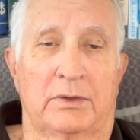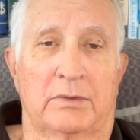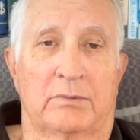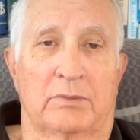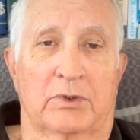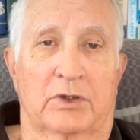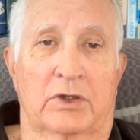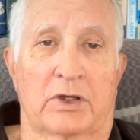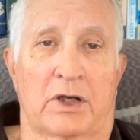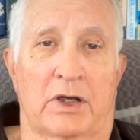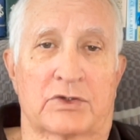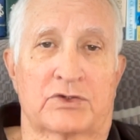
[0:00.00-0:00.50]

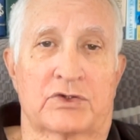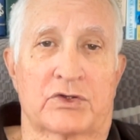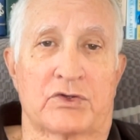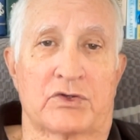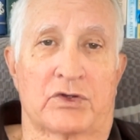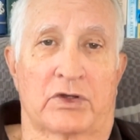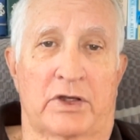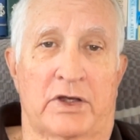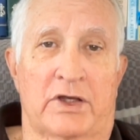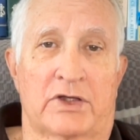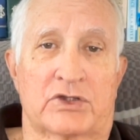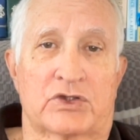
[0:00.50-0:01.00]
Because in the
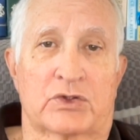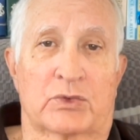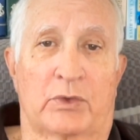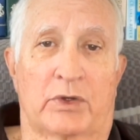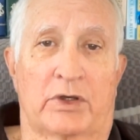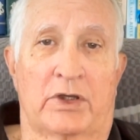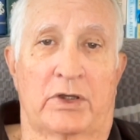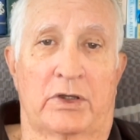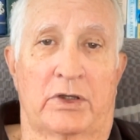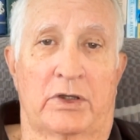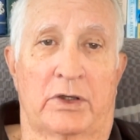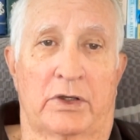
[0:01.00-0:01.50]
last
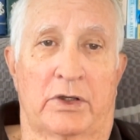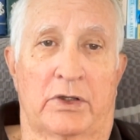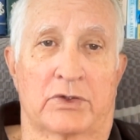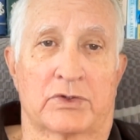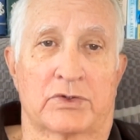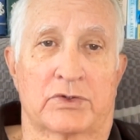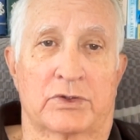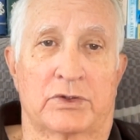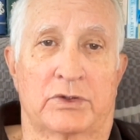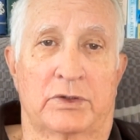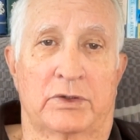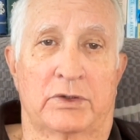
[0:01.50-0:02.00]
20
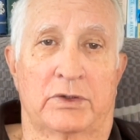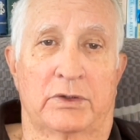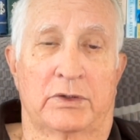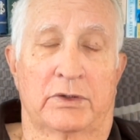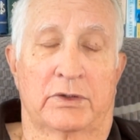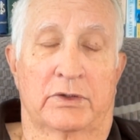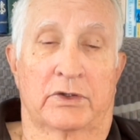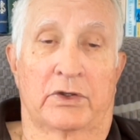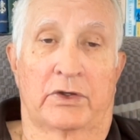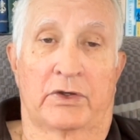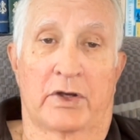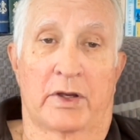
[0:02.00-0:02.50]
years,
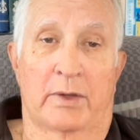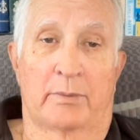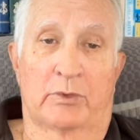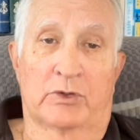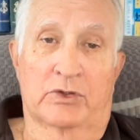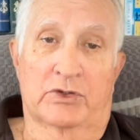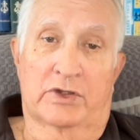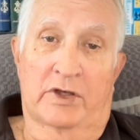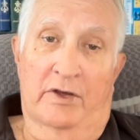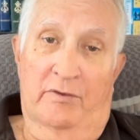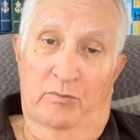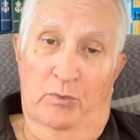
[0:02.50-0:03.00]
their
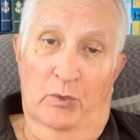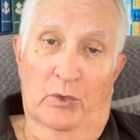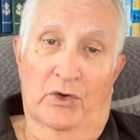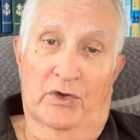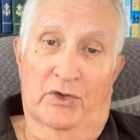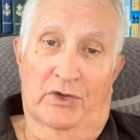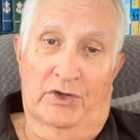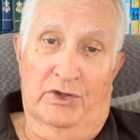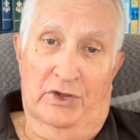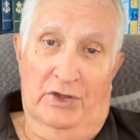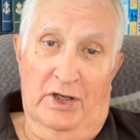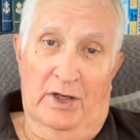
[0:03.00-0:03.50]
numbers have more
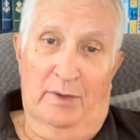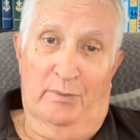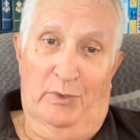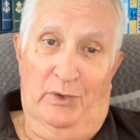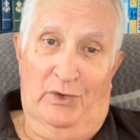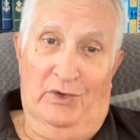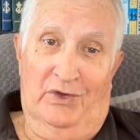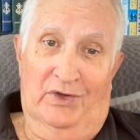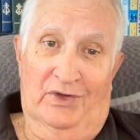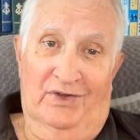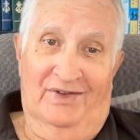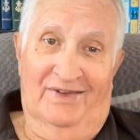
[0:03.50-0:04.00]
than
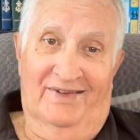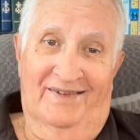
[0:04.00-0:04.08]
doubled.